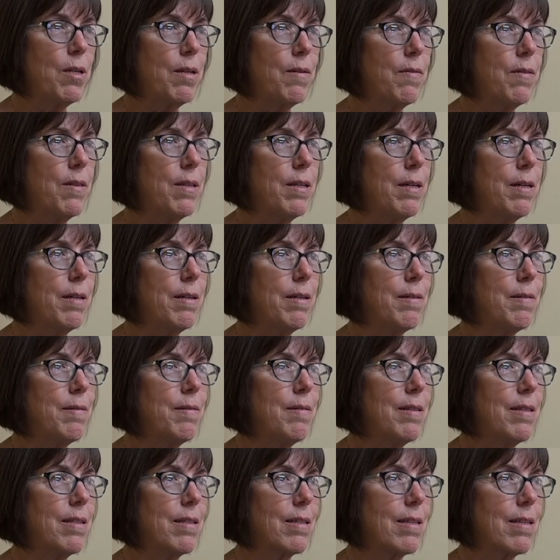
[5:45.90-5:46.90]
of the
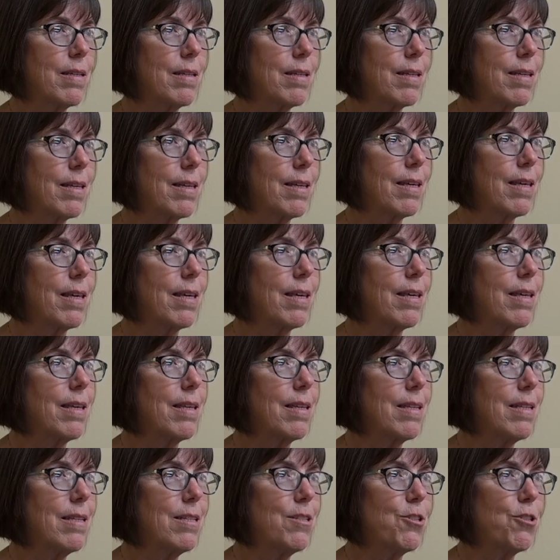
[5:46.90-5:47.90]

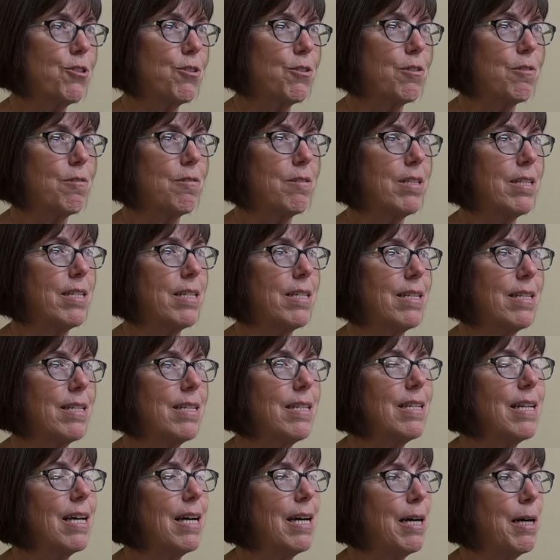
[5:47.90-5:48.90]

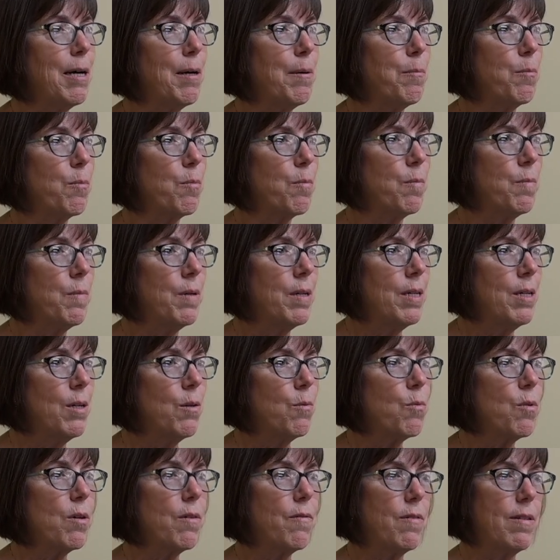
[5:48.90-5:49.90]
children
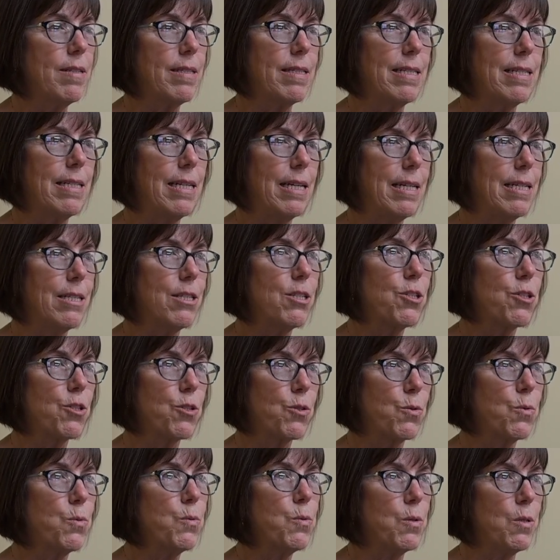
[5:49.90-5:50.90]
we visit at
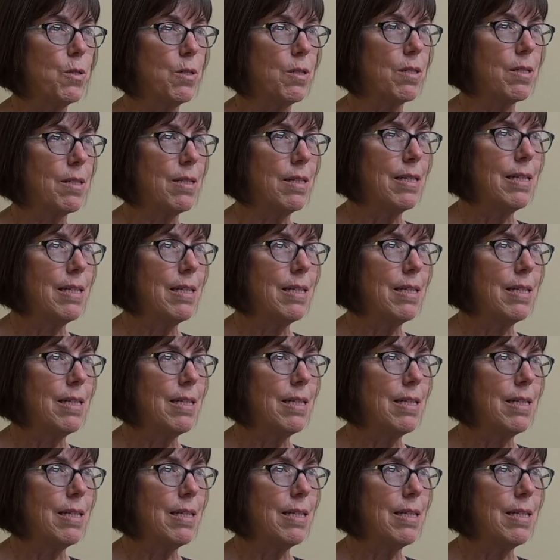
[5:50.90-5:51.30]
school,